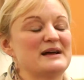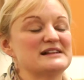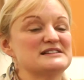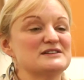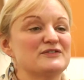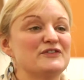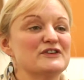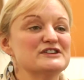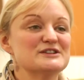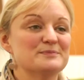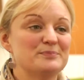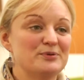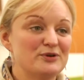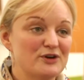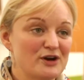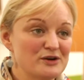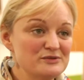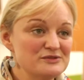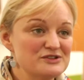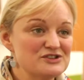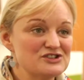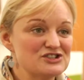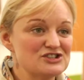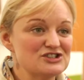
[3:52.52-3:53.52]
different
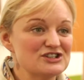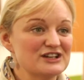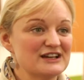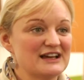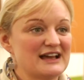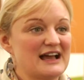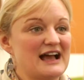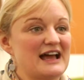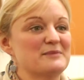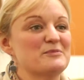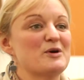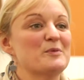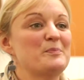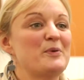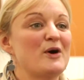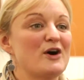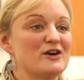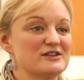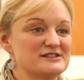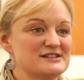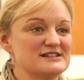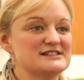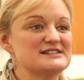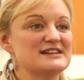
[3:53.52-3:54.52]
approach, and a more
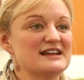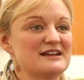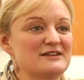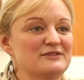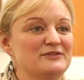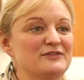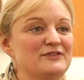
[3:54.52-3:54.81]
positive